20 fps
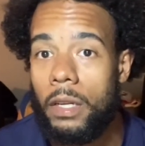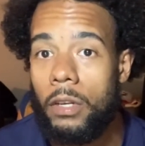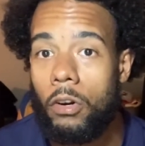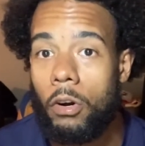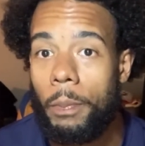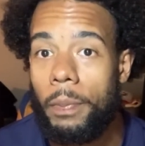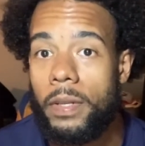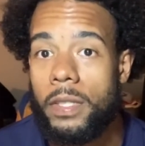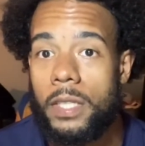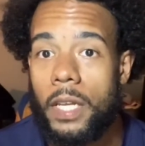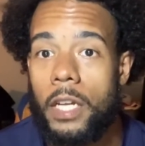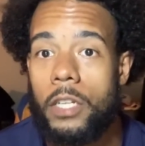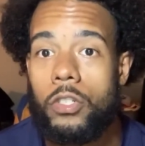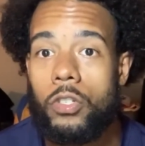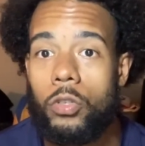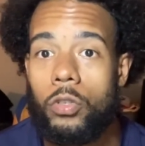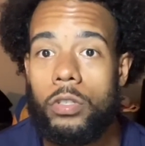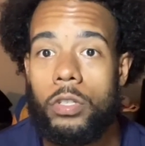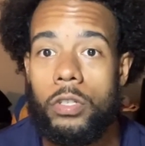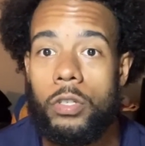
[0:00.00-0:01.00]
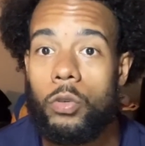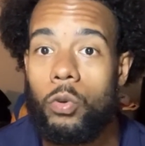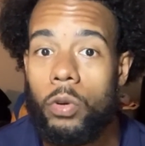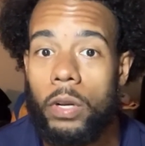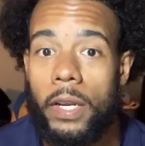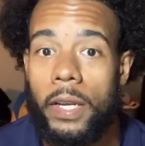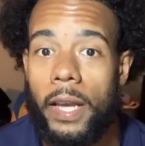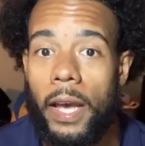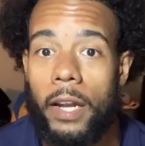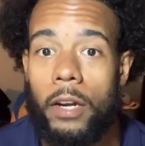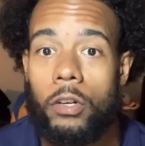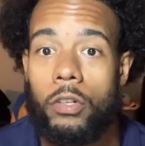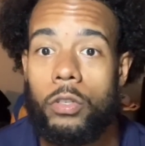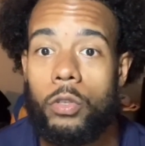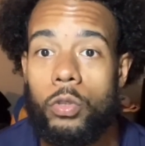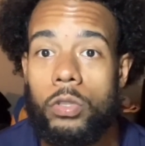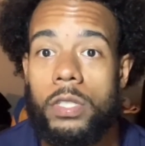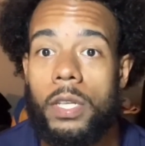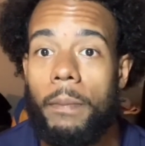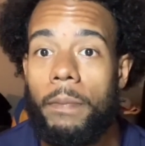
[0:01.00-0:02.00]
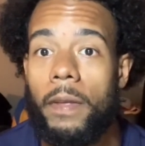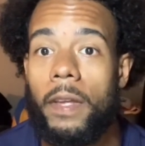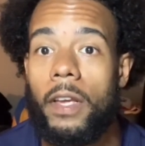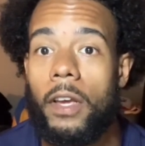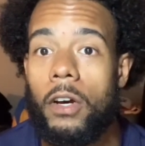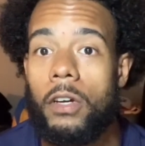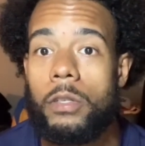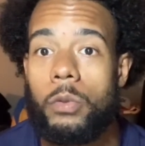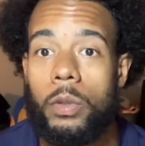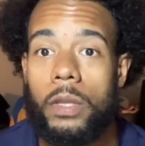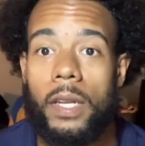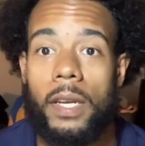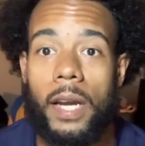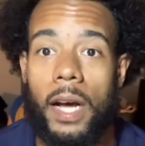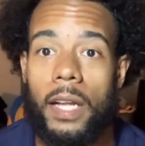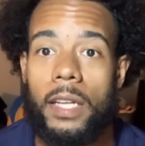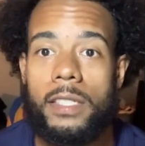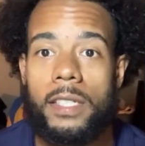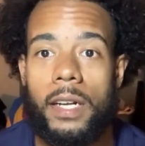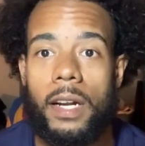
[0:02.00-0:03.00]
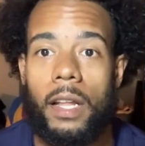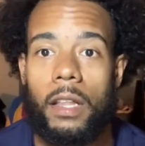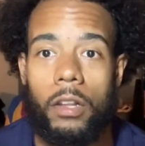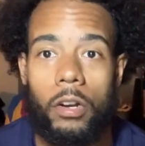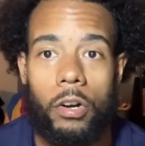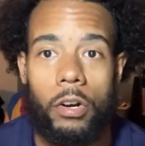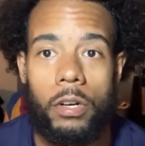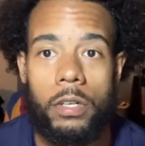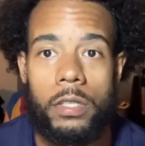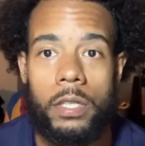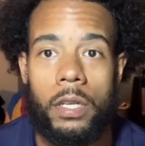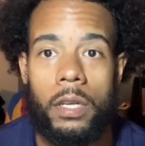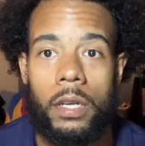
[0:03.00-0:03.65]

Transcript: or potential to do it again or do something else with the knowledge that I learned,